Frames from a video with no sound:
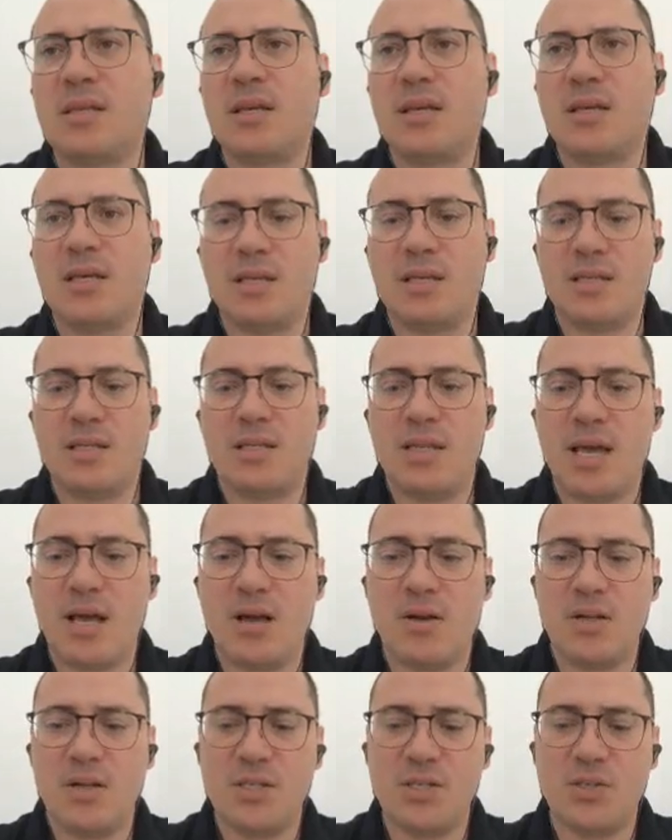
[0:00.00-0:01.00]
And
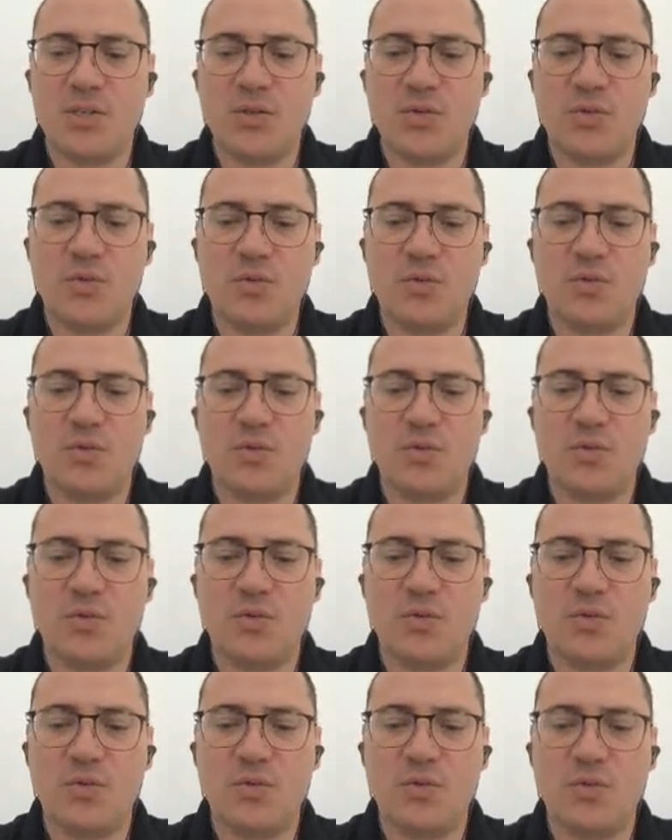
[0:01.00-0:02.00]
now let's do the
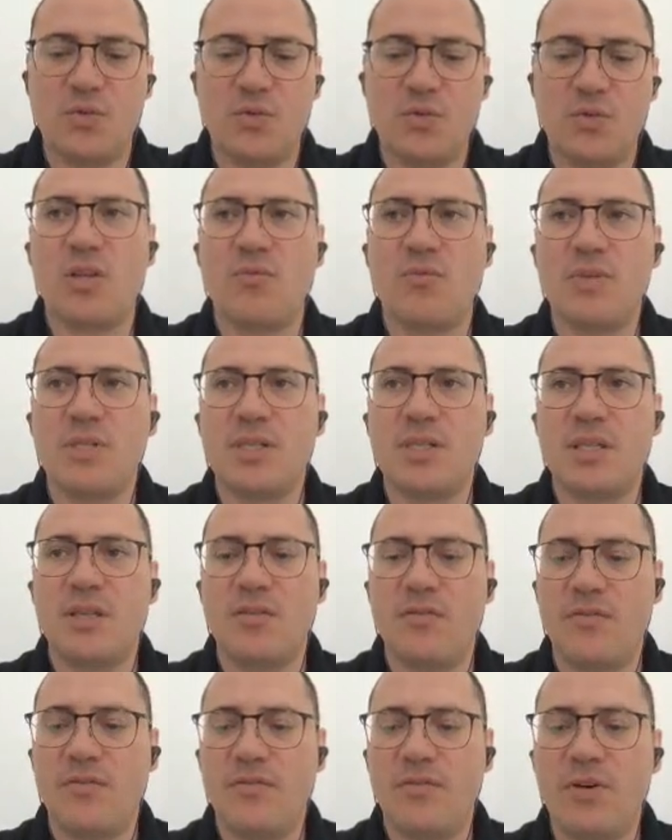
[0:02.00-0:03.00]
head so that we see
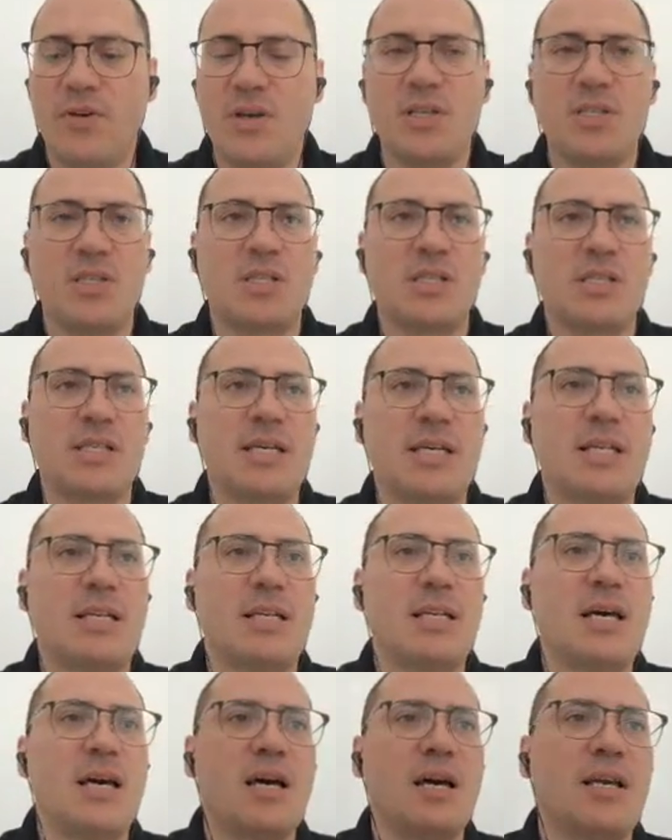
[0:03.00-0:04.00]
the first
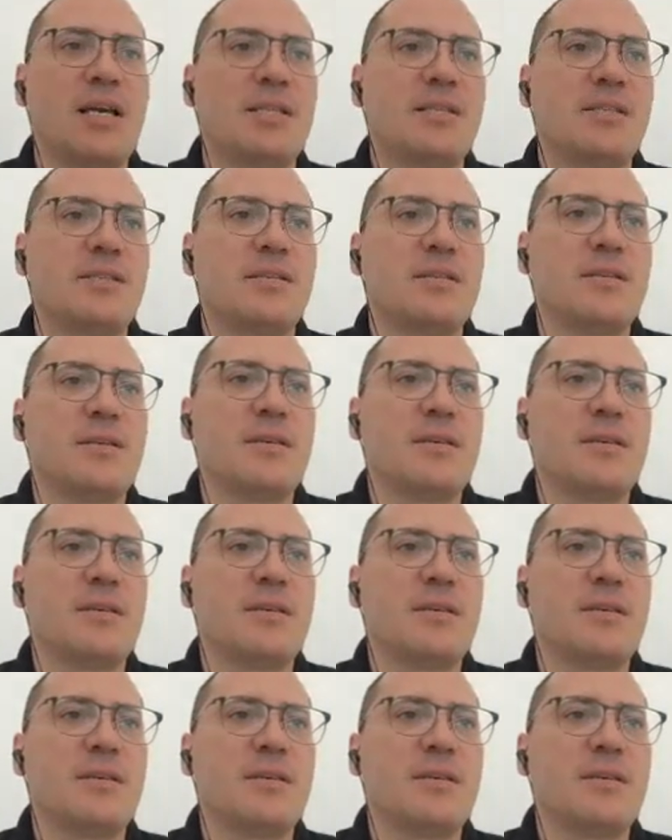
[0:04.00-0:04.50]
10 lines.